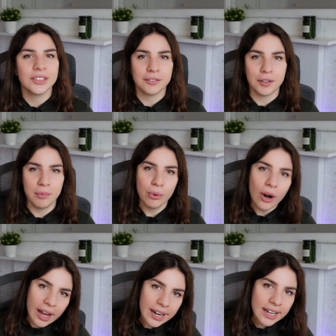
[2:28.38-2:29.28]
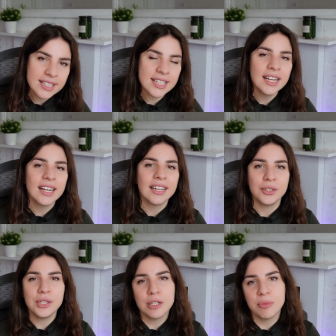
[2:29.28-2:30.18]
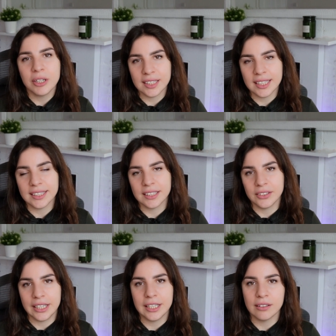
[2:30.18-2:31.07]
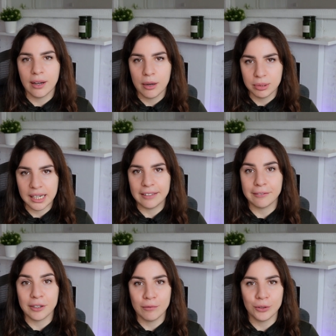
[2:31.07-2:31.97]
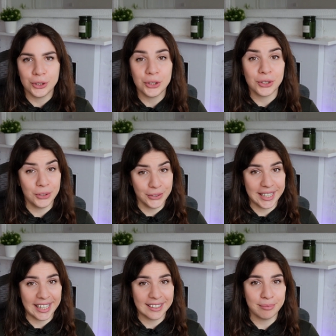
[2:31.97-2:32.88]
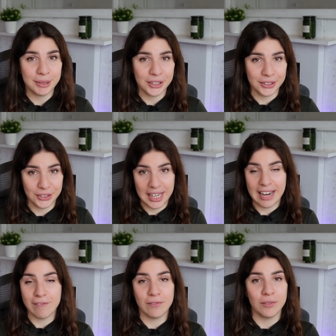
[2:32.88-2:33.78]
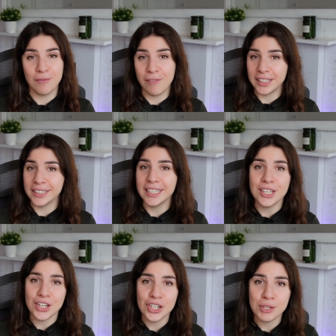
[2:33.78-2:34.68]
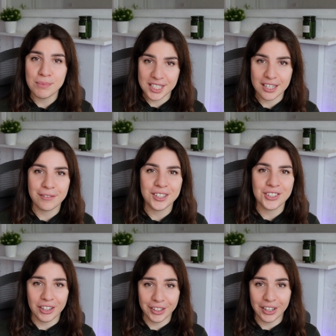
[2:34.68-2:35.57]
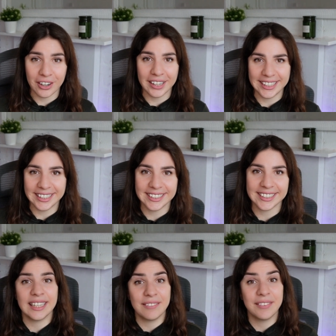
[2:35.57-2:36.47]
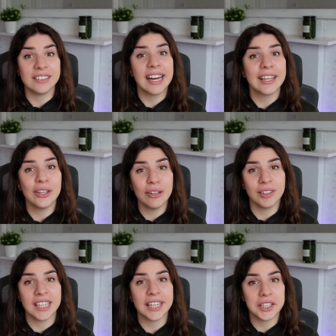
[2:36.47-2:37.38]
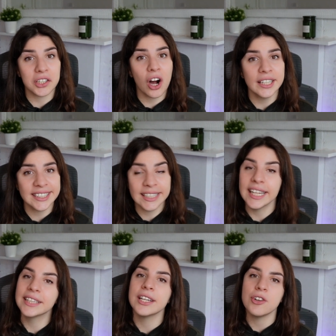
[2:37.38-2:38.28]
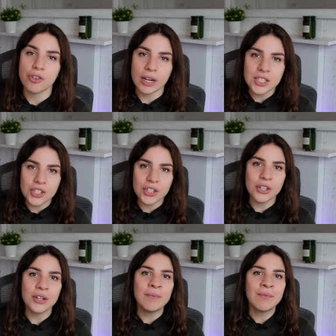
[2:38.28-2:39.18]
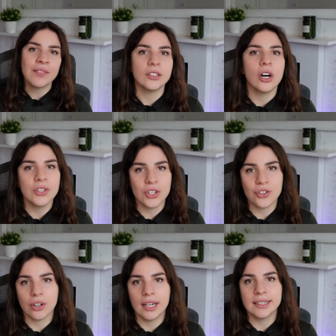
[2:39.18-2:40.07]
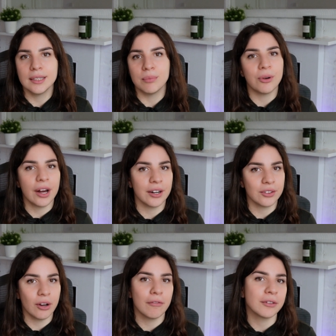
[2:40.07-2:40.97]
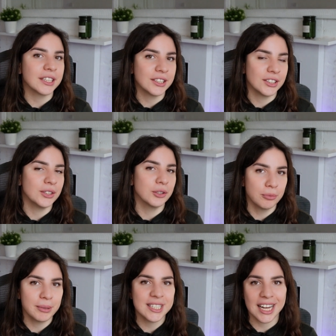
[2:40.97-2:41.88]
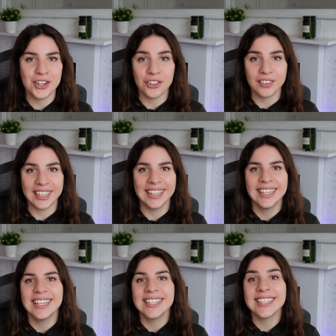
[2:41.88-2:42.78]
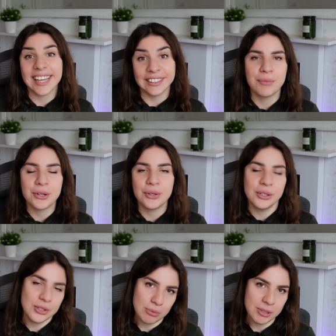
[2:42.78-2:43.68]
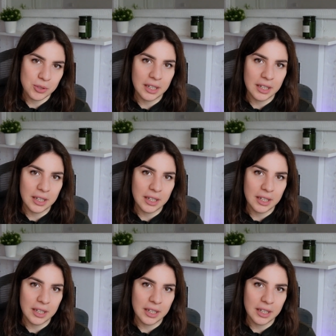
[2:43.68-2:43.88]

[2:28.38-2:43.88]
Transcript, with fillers: or different products. YouTube also is a great platform for you to do that because you have a very niche specific target audience. If they like you, if they like your content and they trust you, they'll also trust the product offerings you potentially sell through YouTube as